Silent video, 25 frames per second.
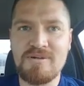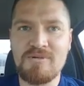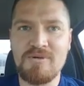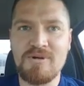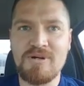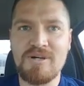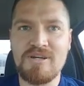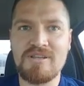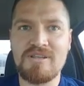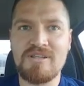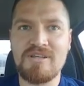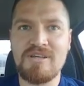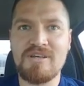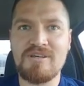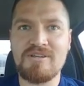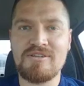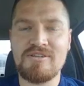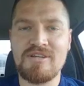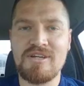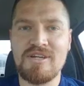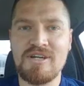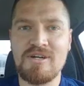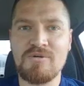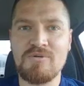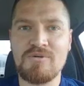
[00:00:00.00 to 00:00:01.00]
I work in the
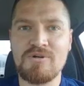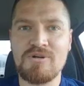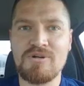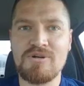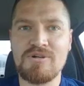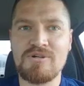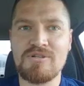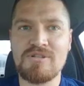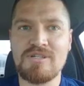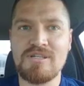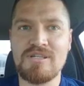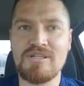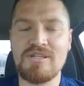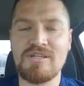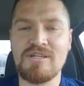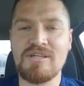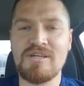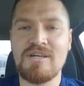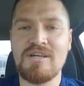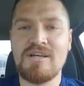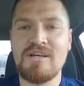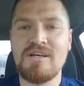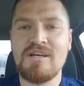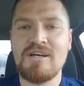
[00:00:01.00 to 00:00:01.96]
healthcare world, and